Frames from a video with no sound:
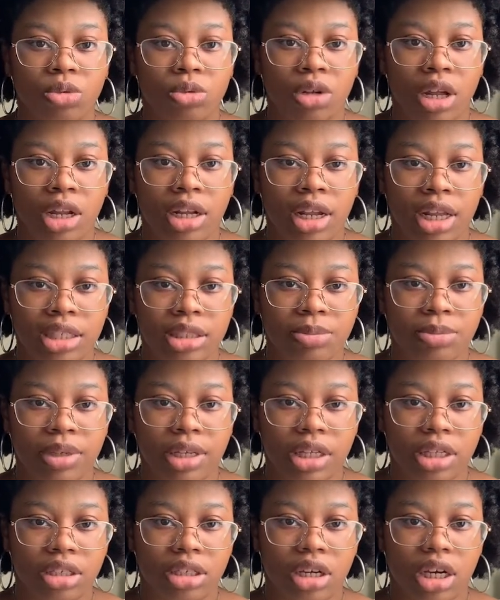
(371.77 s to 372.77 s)

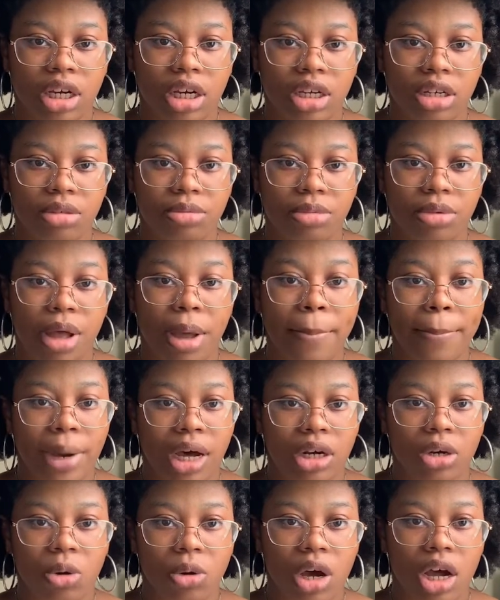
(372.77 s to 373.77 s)
lesbian
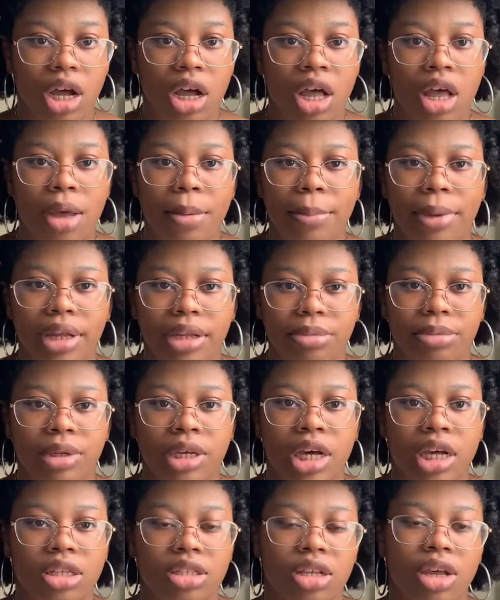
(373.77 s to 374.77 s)
manhwa, but
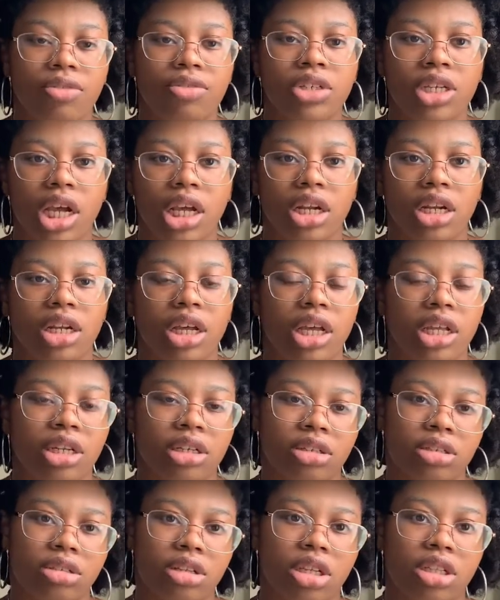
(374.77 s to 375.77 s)
because of China and
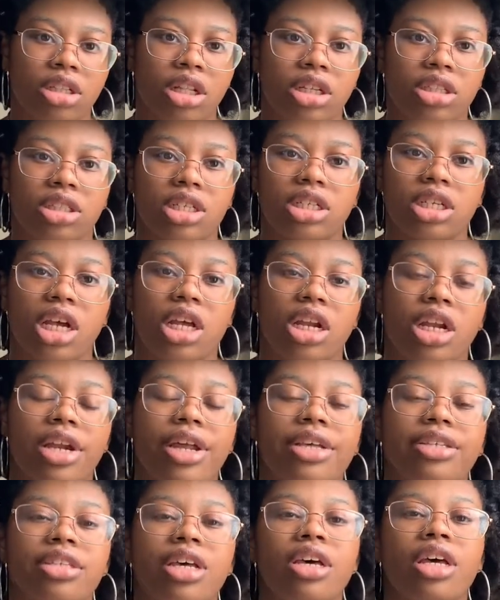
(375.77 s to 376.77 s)
the things that China
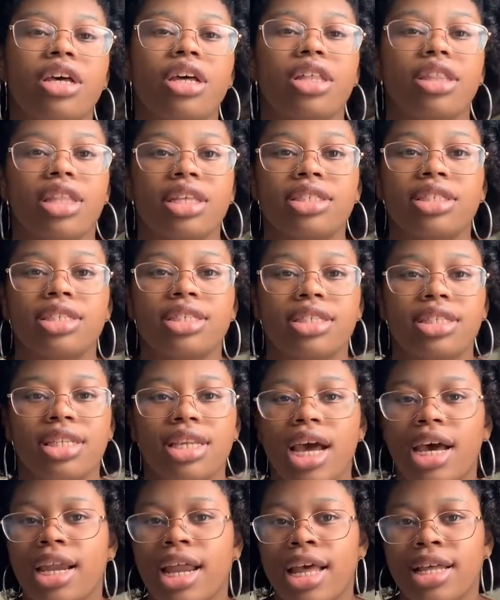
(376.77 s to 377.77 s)
does, this is
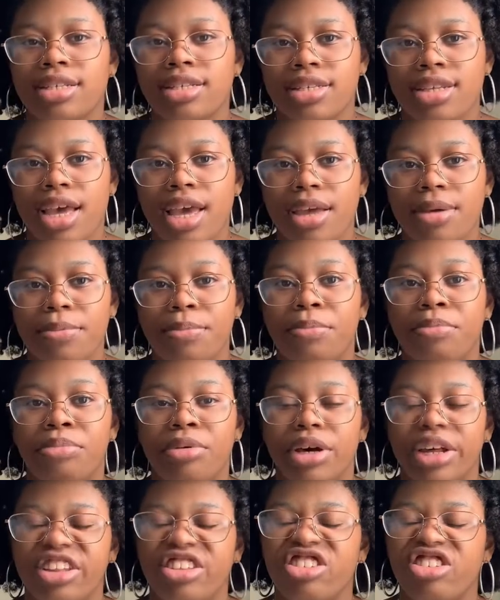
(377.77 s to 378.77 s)
not as gay, but
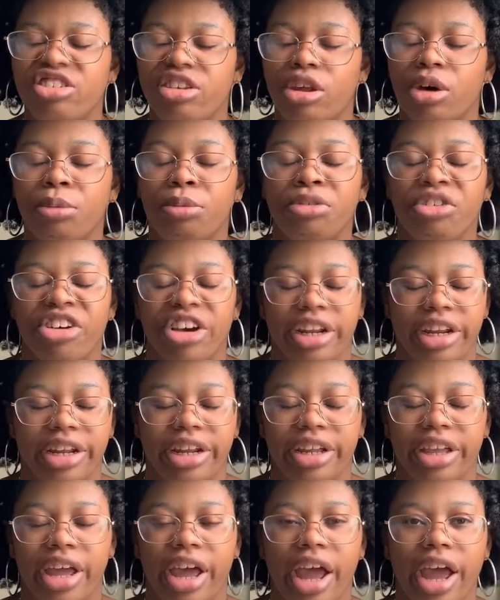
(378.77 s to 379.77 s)
it's still pretty
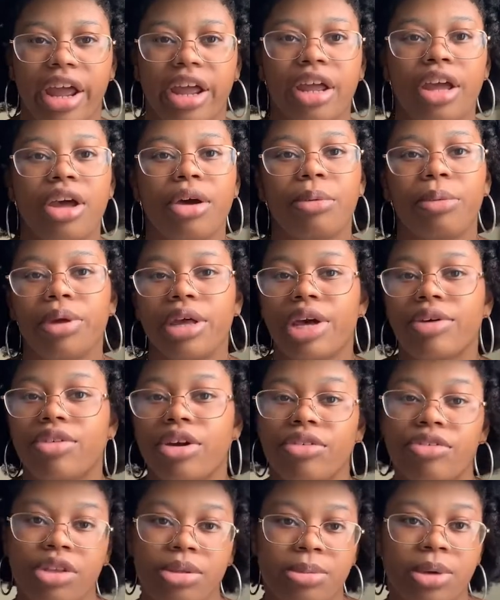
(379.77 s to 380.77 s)
gay. We have our
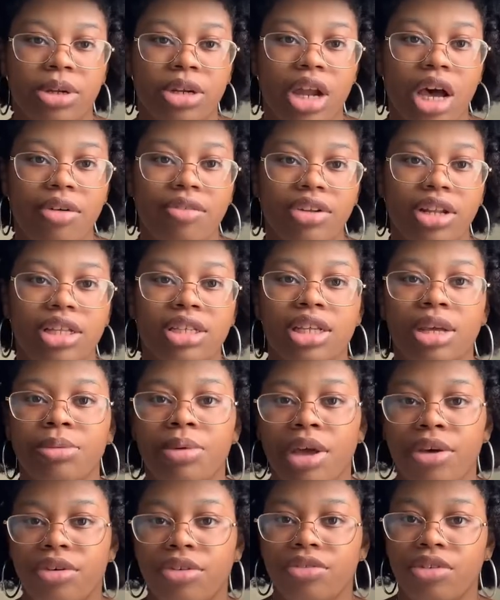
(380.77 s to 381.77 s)
female novelist and we
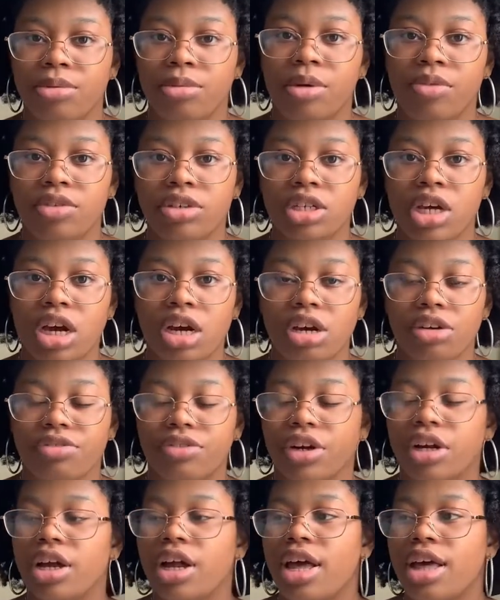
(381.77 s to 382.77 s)
have our female
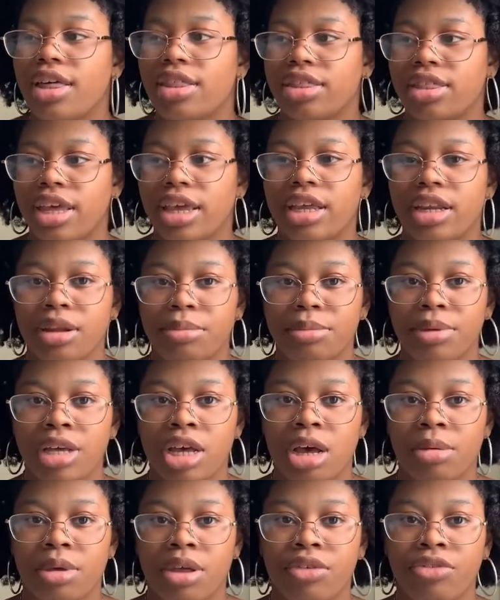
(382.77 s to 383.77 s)
photographer. They end up
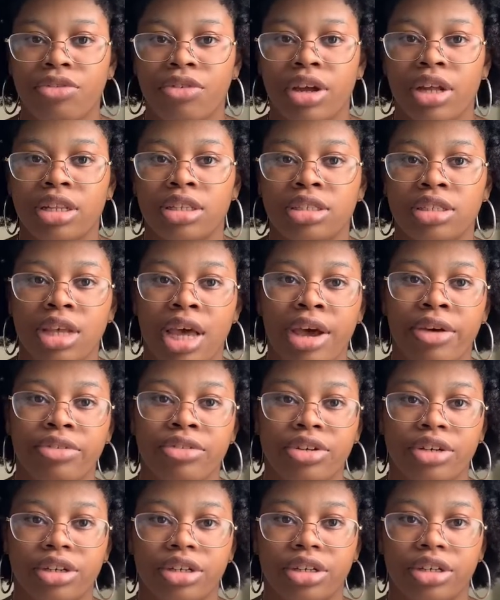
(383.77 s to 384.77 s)
becoming friends
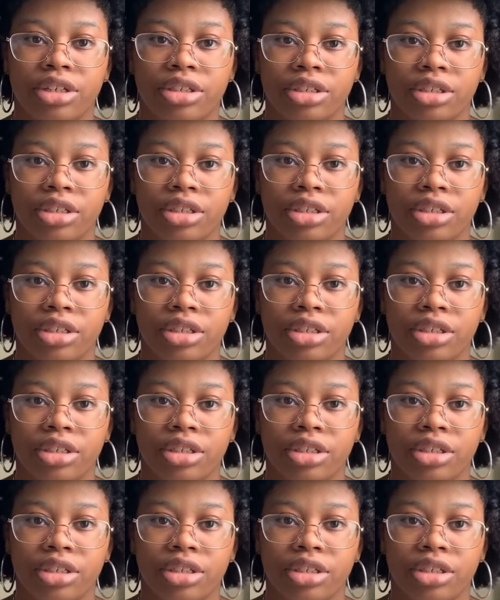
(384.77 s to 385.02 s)
after,